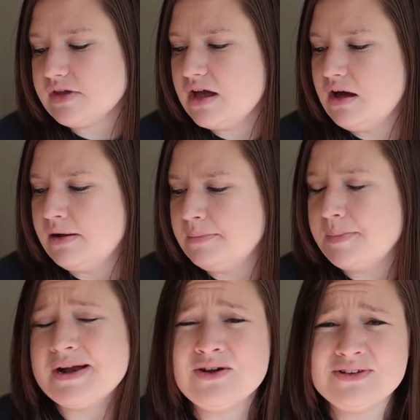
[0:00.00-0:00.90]

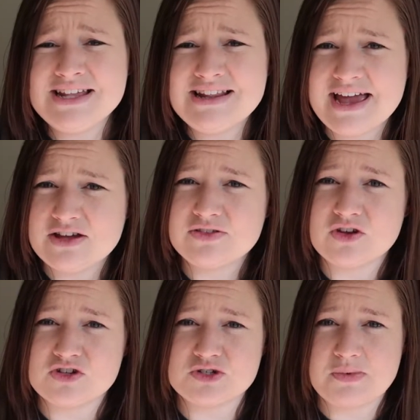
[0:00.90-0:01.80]
but I really like
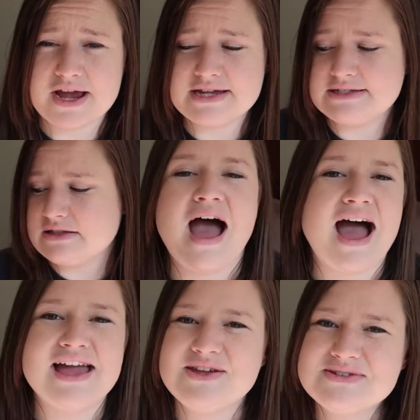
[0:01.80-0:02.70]
their sprays.
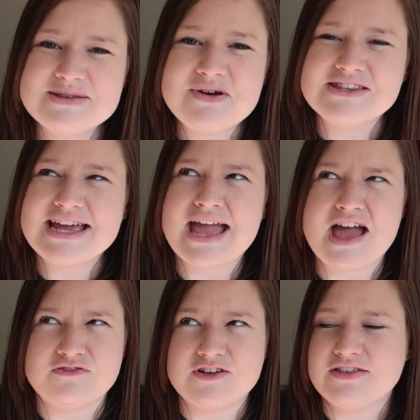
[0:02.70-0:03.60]
I use them on like
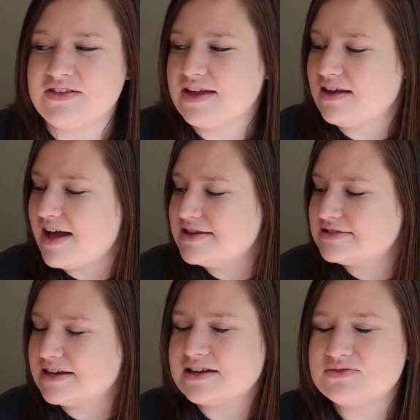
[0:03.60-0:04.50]
everything,
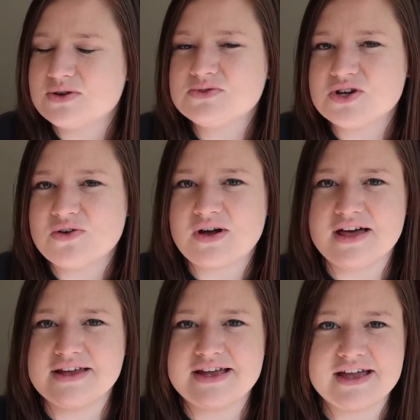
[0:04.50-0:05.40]
guys, like no joke.
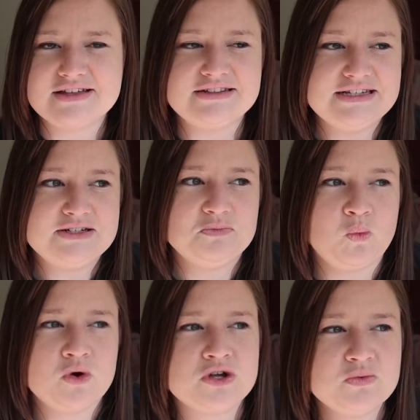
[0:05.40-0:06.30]
I
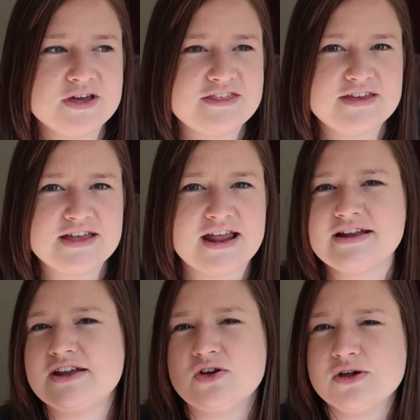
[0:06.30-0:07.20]
clean wood with it,
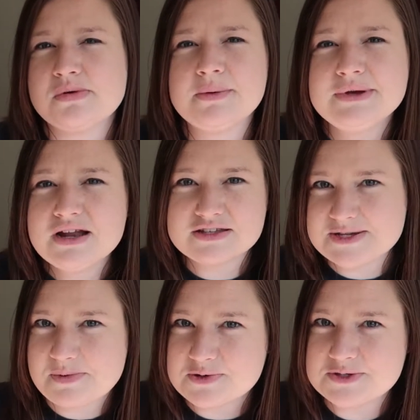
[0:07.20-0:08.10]
and I know you're probably not
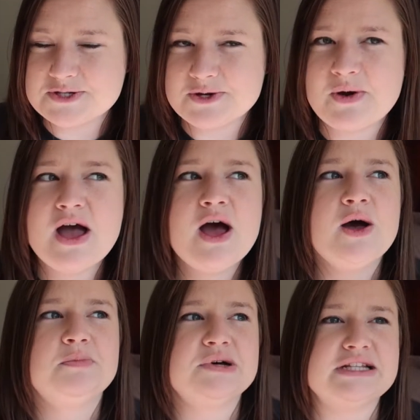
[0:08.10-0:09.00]
supposed to,
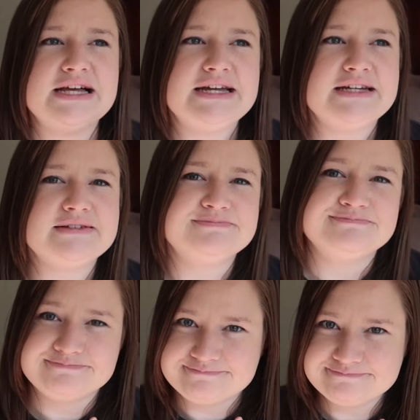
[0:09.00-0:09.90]
but like,
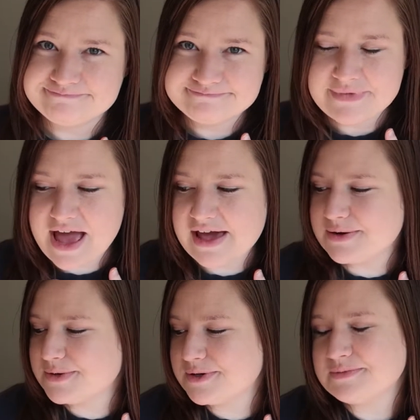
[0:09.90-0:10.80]
I
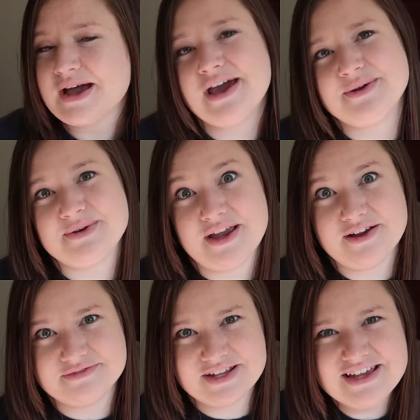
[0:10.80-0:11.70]
don't know, I don't
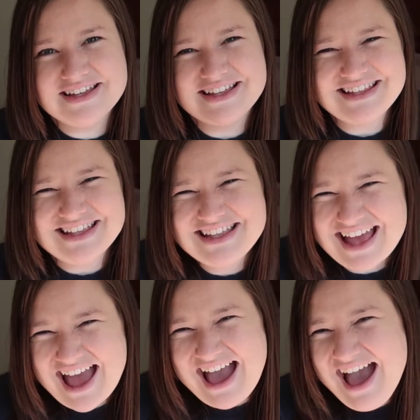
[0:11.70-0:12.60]
care.
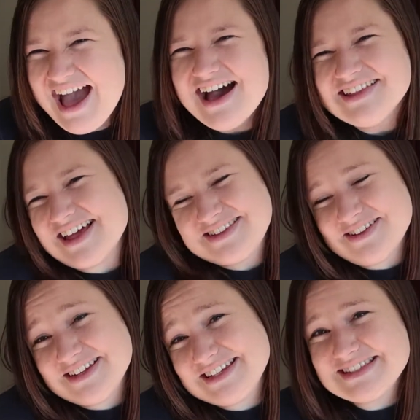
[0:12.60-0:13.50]
That's
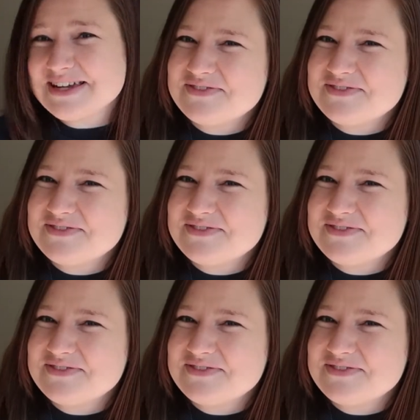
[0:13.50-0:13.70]
all I can say